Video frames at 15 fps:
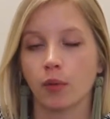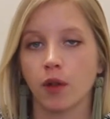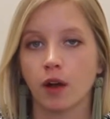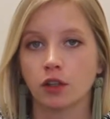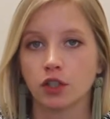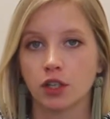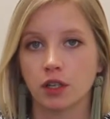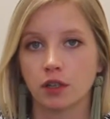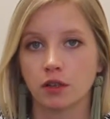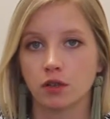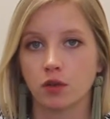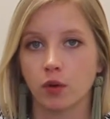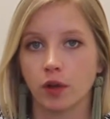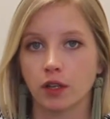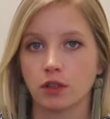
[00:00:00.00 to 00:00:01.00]
blockchain is
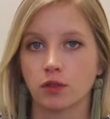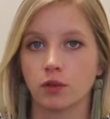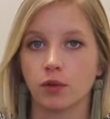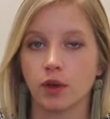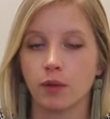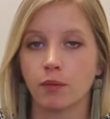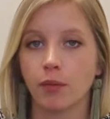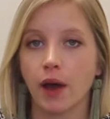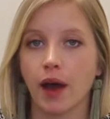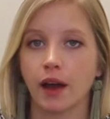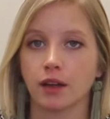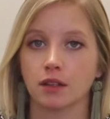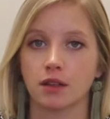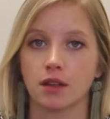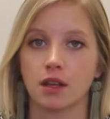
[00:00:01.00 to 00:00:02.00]
going to
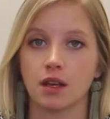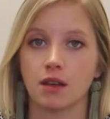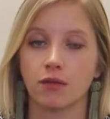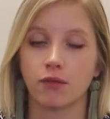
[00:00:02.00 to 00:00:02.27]
impact the